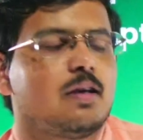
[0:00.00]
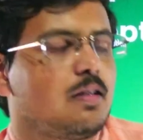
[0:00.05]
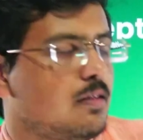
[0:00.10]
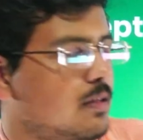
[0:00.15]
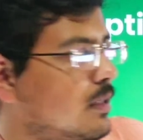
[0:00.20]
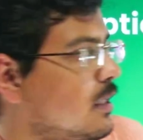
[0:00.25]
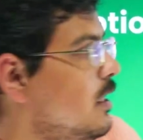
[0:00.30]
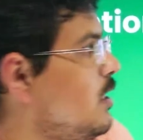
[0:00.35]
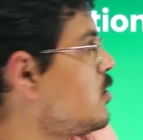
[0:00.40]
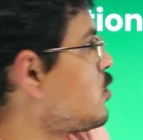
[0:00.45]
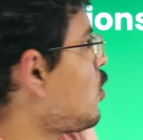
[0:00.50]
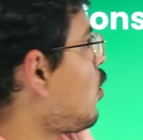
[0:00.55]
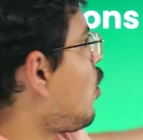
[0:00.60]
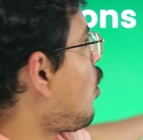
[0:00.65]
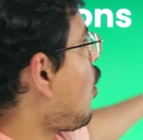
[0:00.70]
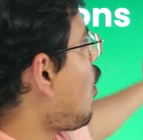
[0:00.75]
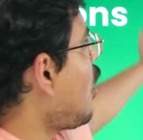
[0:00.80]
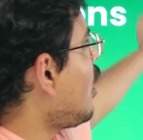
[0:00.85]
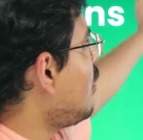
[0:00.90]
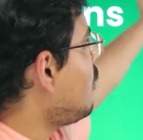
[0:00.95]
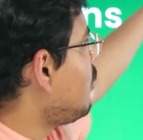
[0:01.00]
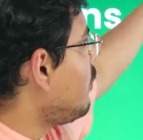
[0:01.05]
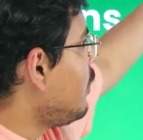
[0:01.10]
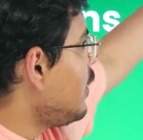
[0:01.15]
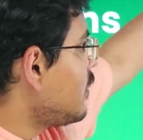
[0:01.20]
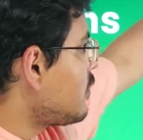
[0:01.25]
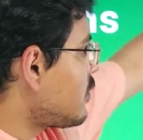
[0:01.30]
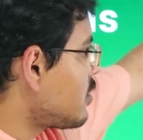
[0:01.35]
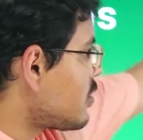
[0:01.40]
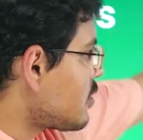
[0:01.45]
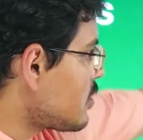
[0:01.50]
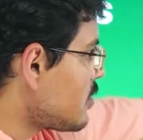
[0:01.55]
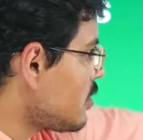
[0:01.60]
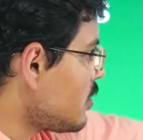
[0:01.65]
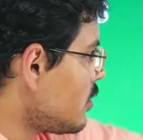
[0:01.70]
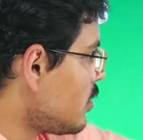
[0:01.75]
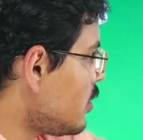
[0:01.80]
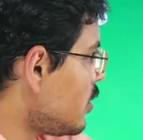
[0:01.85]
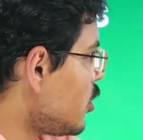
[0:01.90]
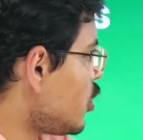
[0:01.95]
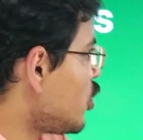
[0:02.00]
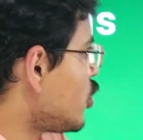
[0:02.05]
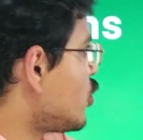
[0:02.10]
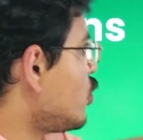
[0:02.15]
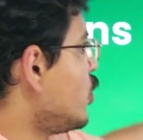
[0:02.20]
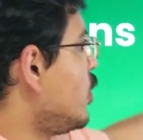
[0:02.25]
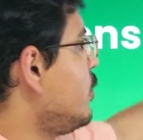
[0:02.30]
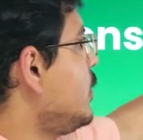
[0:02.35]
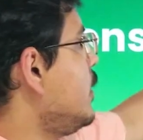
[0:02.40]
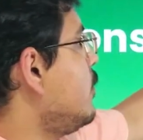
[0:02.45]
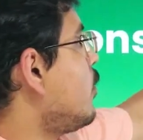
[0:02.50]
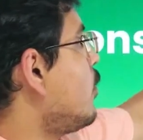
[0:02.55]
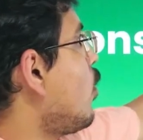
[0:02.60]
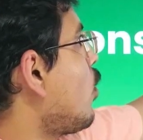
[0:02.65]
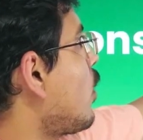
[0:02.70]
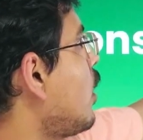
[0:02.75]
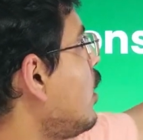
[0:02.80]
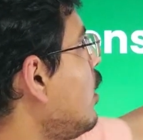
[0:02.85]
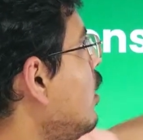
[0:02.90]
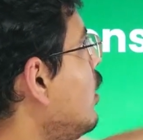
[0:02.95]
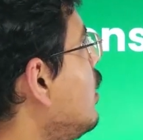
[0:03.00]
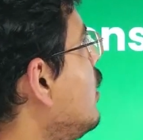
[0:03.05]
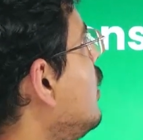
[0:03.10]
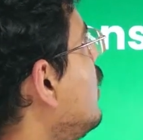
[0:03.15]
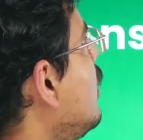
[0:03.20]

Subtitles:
these all myths should be broken.